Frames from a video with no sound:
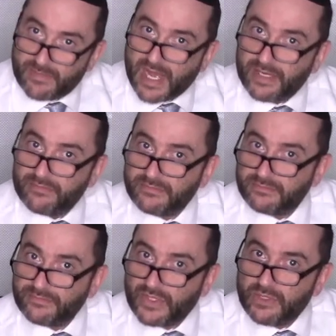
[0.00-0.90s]
man.
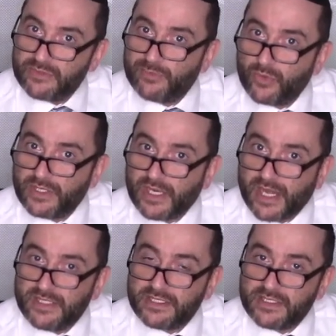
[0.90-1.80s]
He was born in
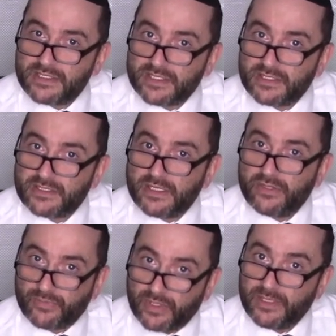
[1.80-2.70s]

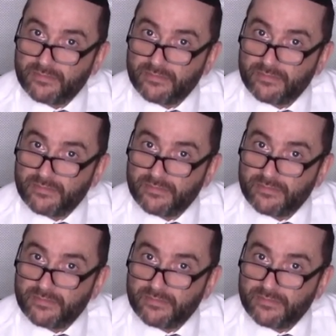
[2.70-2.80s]
1863.